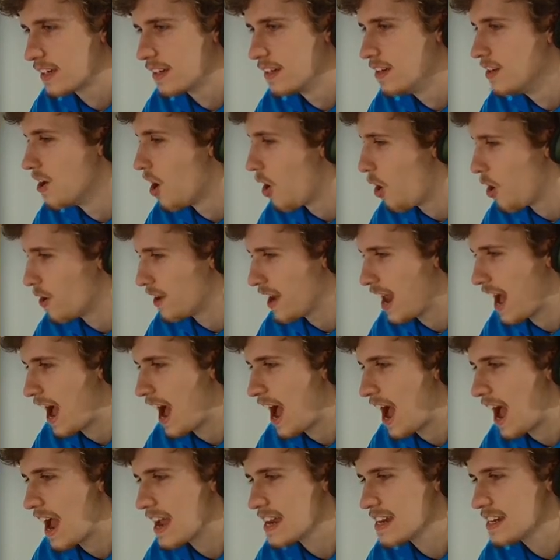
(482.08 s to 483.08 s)
Not
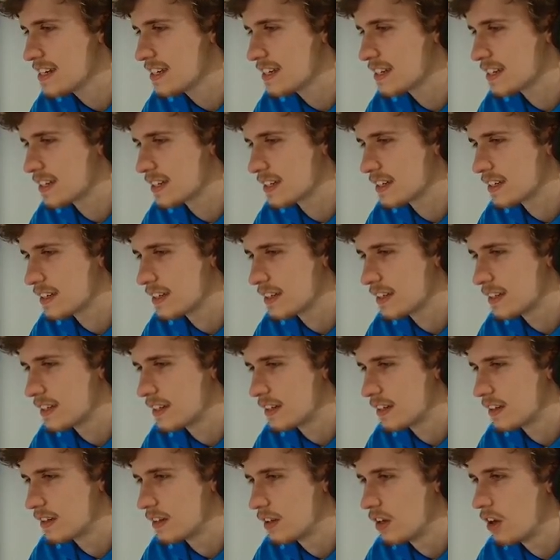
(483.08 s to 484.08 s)
nice.
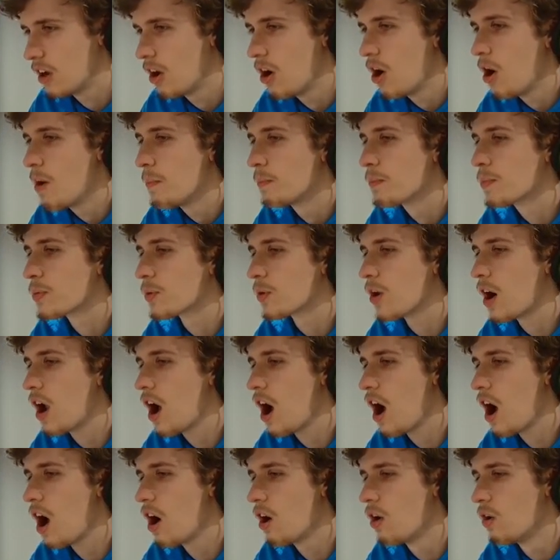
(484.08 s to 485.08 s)

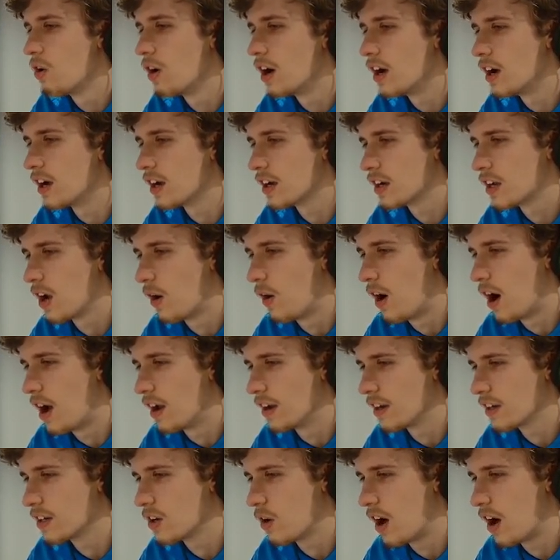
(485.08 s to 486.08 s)
Bro! Go
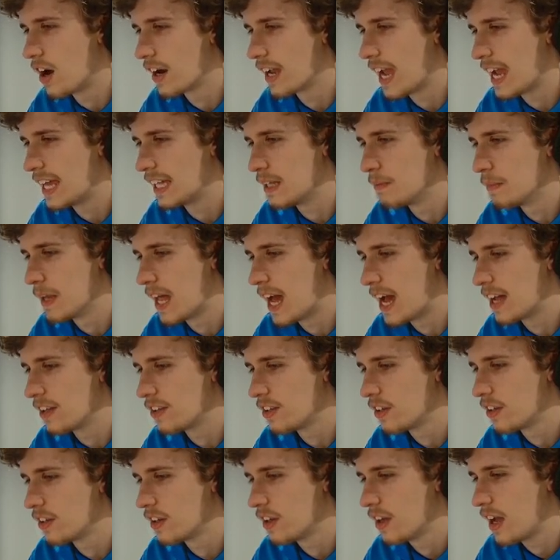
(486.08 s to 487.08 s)
on, Caleb, lad.
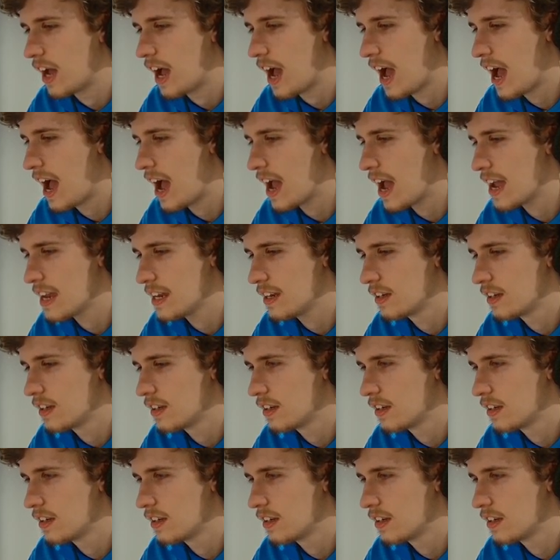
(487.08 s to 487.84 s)
Hi.